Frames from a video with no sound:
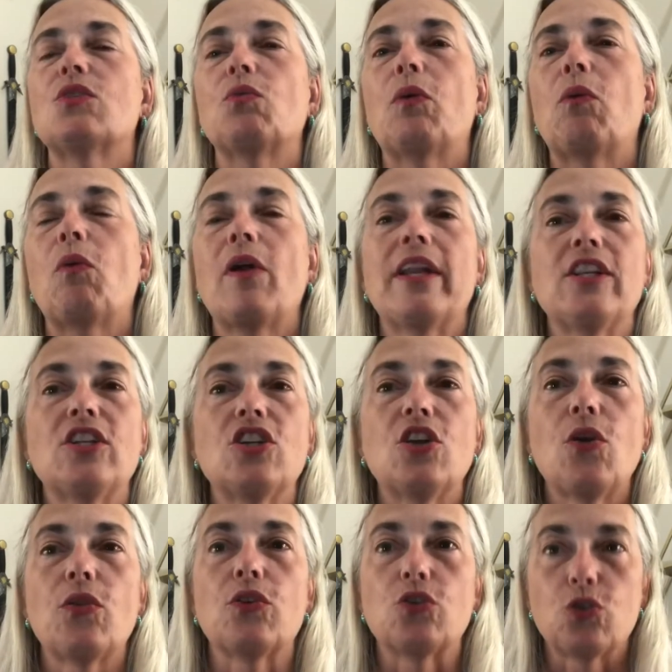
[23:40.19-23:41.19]
we're wanting to
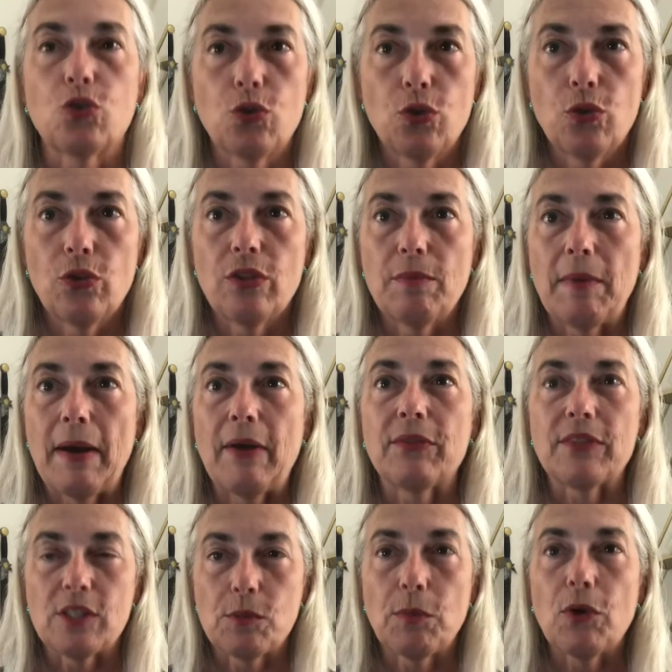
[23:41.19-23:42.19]
know the truth about
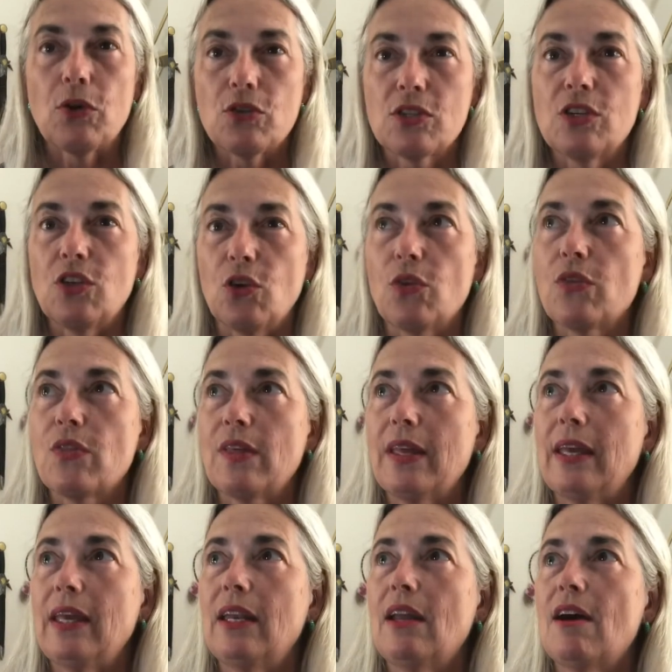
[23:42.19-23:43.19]
this person you're
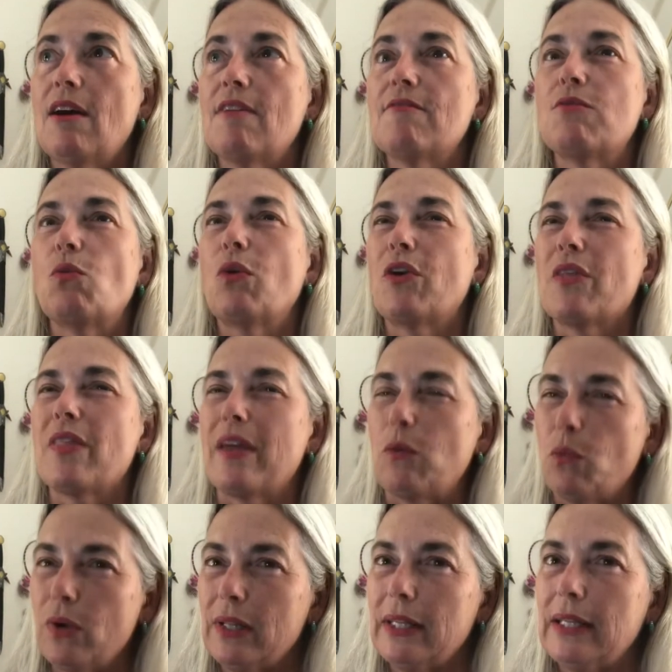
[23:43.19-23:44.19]
thinking of. What are they
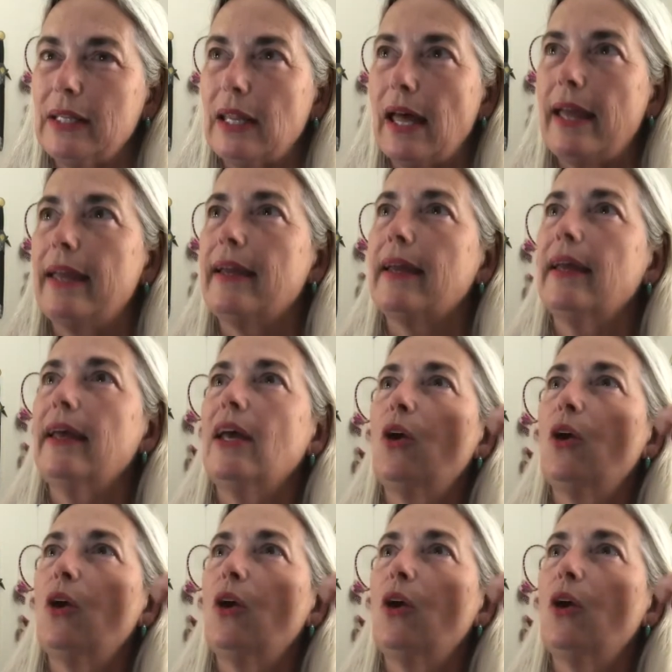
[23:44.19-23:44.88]
really like?